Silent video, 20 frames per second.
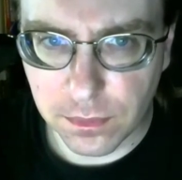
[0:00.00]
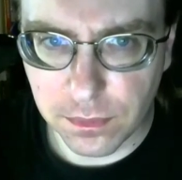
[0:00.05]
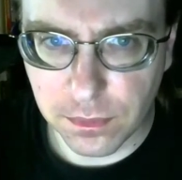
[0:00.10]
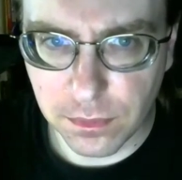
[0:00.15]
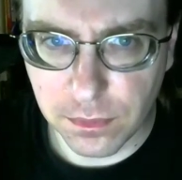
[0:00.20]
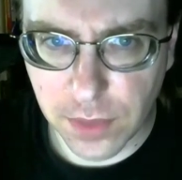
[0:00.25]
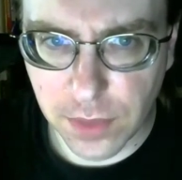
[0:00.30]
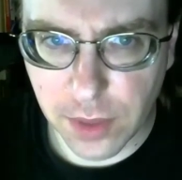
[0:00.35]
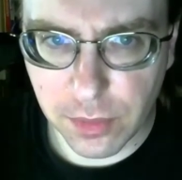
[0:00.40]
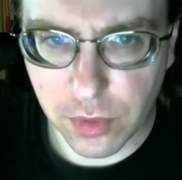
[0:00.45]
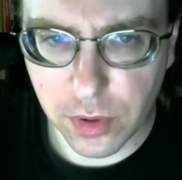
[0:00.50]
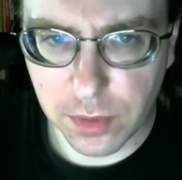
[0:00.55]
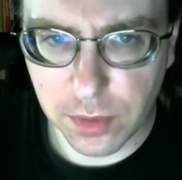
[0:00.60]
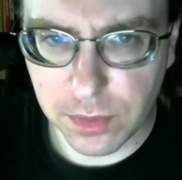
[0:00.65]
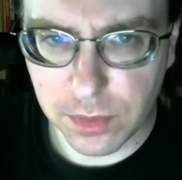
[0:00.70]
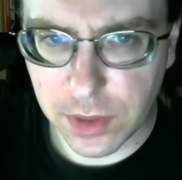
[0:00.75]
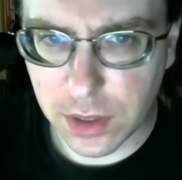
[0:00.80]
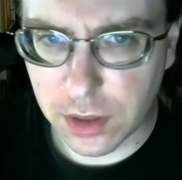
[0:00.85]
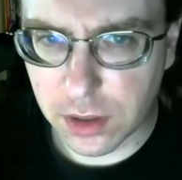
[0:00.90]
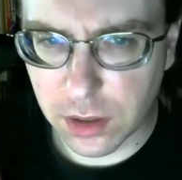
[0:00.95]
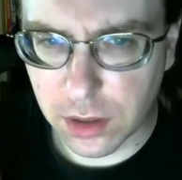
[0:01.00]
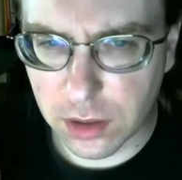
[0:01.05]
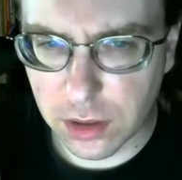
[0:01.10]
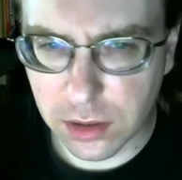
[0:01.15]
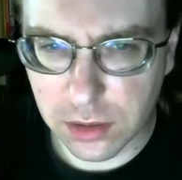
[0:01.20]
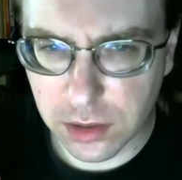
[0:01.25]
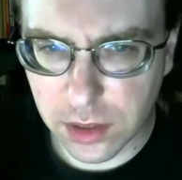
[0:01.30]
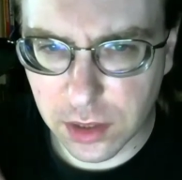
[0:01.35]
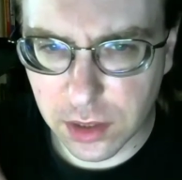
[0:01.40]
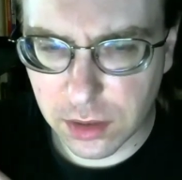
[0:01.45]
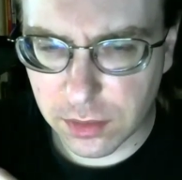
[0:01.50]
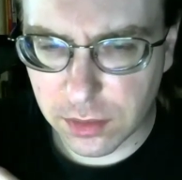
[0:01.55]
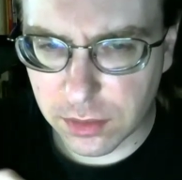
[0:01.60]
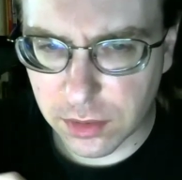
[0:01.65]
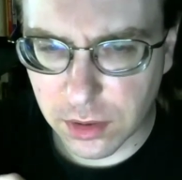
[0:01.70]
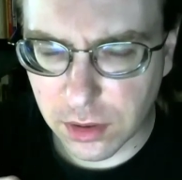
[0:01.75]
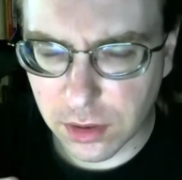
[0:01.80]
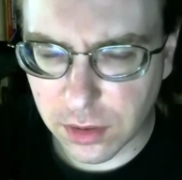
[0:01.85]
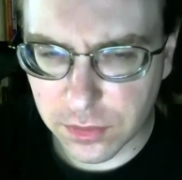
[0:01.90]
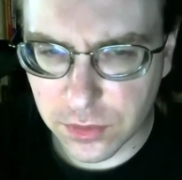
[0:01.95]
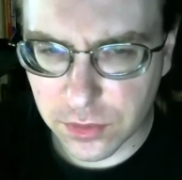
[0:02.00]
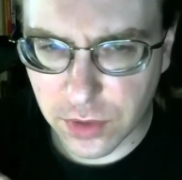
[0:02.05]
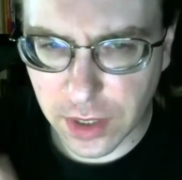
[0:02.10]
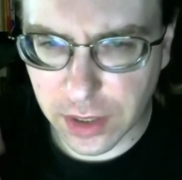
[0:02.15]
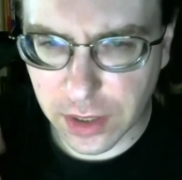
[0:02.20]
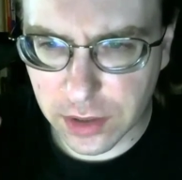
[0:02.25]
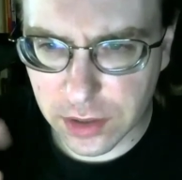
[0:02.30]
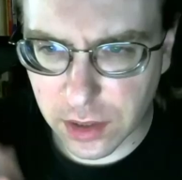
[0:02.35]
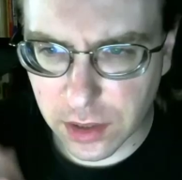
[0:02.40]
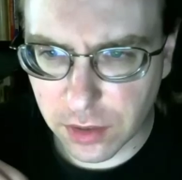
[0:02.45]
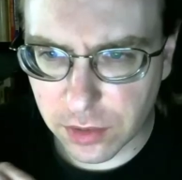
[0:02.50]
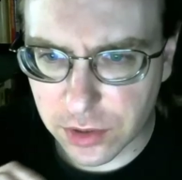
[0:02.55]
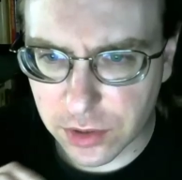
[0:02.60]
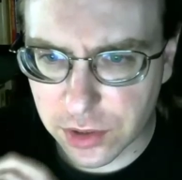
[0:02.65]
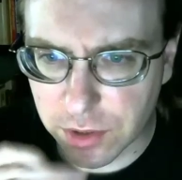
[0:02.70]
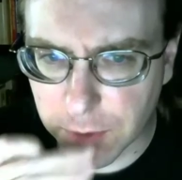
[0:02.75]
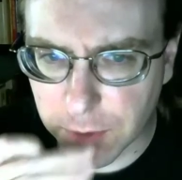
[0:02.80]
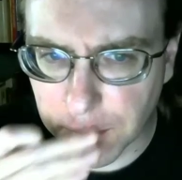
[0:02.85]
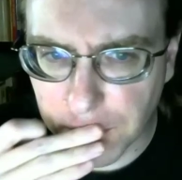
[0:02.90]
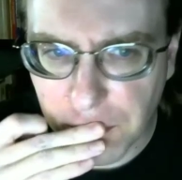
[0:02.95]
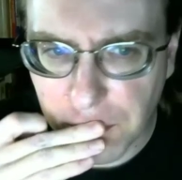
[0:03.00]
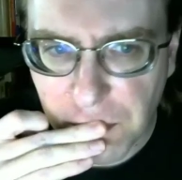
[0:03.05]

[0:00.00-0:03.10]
my point being, uh, getting off track as I always do